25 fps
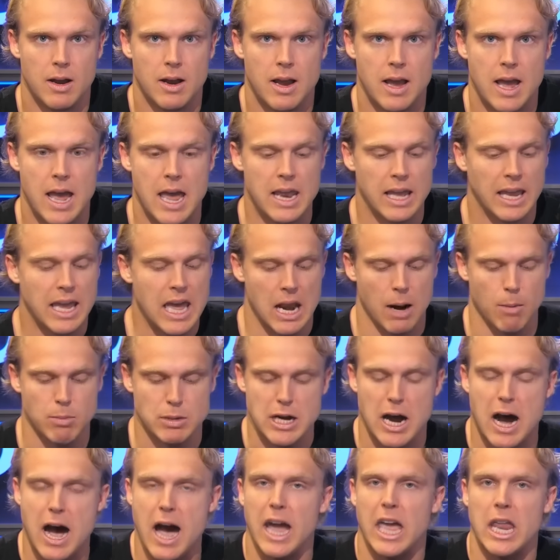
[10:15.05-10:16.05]
And again, I'm
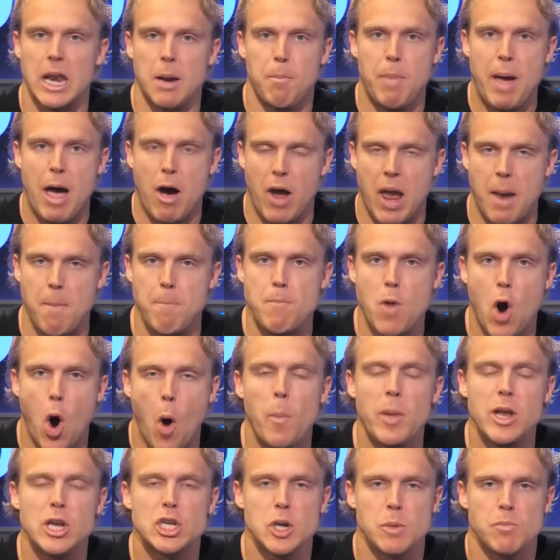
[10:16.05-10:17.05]
talking about a
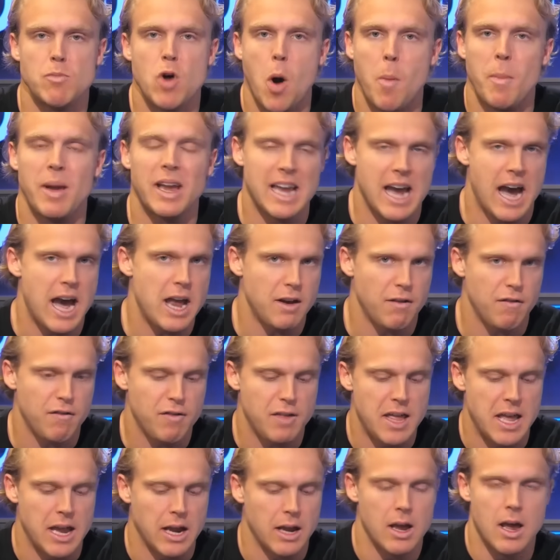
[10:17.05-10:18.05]
moment-to-moment kind of
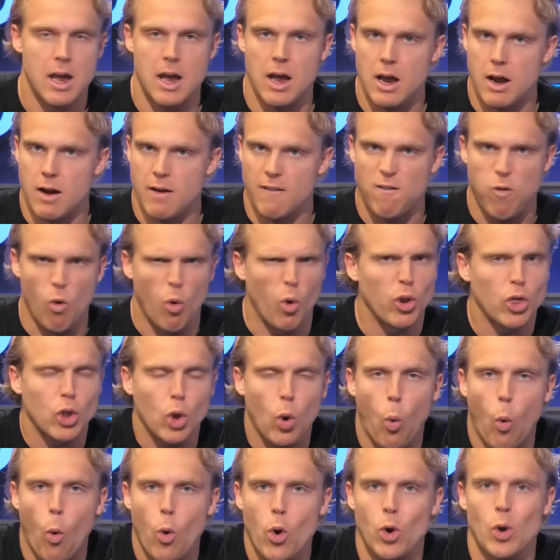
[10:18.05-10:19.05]
thing. Fourth
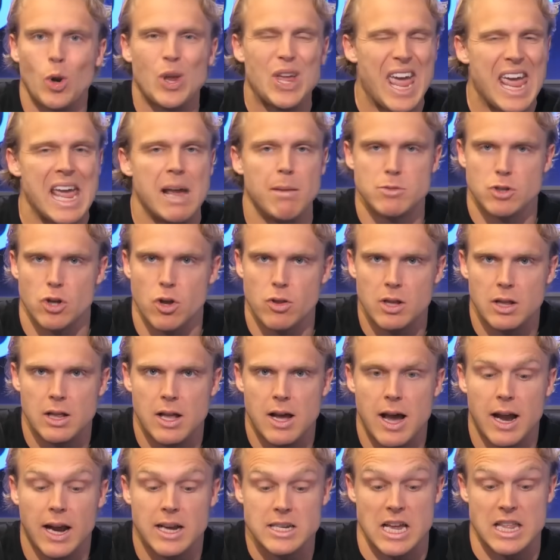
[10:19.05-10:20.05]
quarter, game's on the
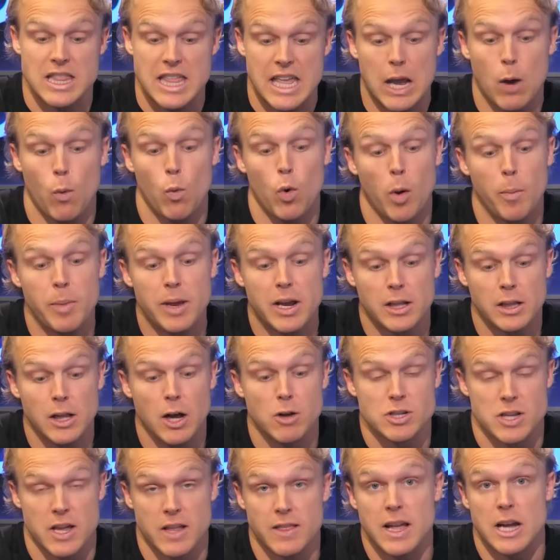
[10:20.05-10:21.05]
line, because I think it will be
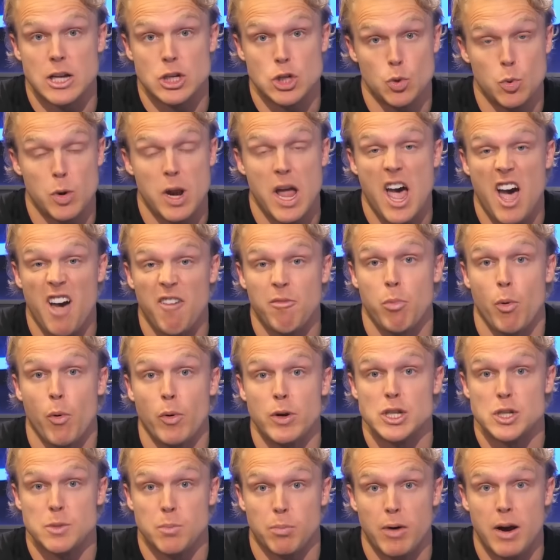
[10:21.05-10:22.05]
close. I think that
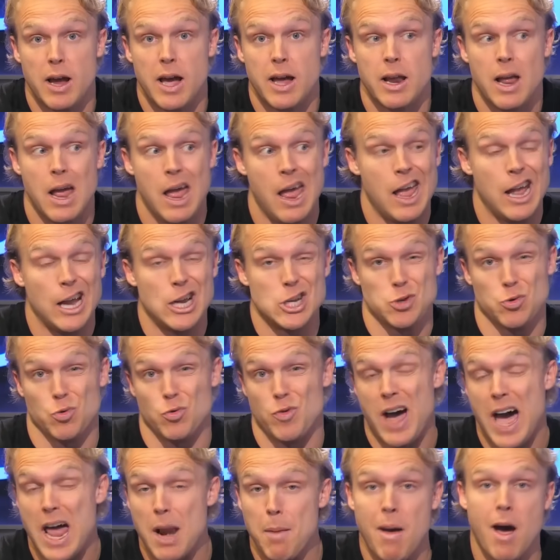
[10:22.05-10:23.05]
2.5-point spread is
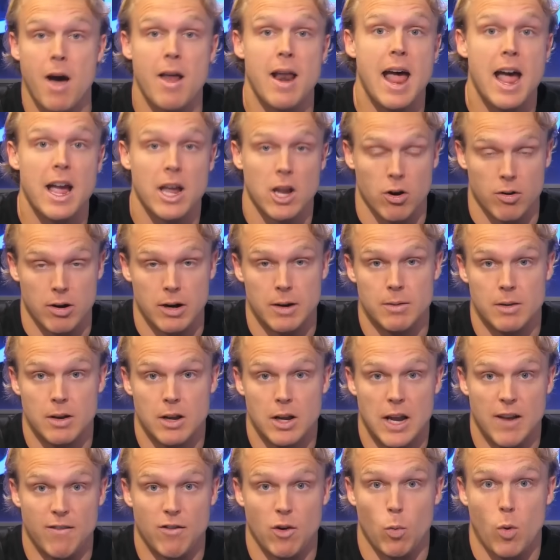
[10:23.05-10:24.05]
right about accurate
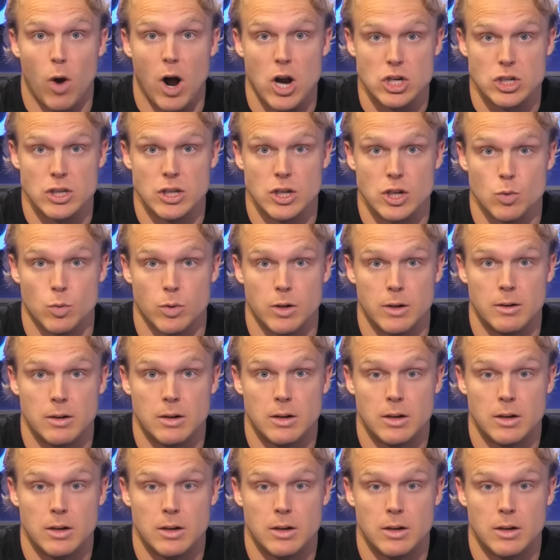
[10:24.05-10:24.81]
if you're watching this one.